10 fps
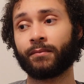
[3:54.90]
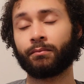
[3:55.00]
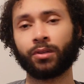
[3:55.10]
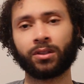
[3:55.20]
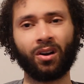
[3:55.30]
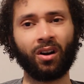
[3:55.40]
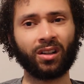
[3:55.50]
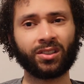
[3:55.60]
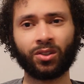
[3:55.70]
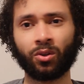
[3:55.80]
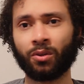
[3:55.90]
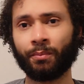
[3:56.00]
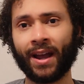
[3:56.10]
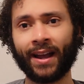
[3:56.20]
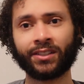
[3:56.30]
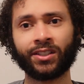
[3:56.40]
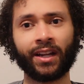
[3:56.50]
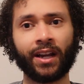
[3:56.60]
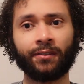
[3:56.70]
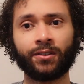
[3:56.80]
But the Osceola
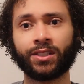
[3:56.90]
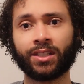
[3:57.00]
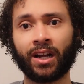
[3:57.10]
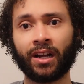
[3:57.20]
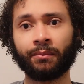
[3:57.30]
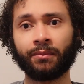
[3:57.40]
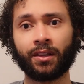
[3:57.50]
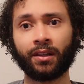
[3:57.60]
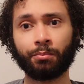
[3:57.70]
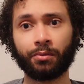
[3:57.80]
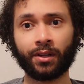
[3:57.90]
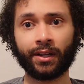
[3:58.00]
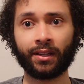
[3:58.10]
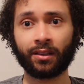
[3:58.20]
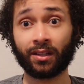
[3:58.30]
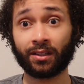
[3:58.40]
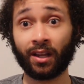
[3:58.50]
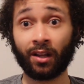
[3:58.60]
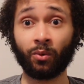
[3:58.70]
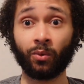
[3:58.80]
Magic, every time they played the
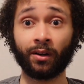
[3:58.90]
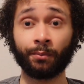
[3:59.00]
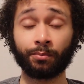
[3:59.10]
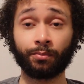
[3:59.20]
Delaware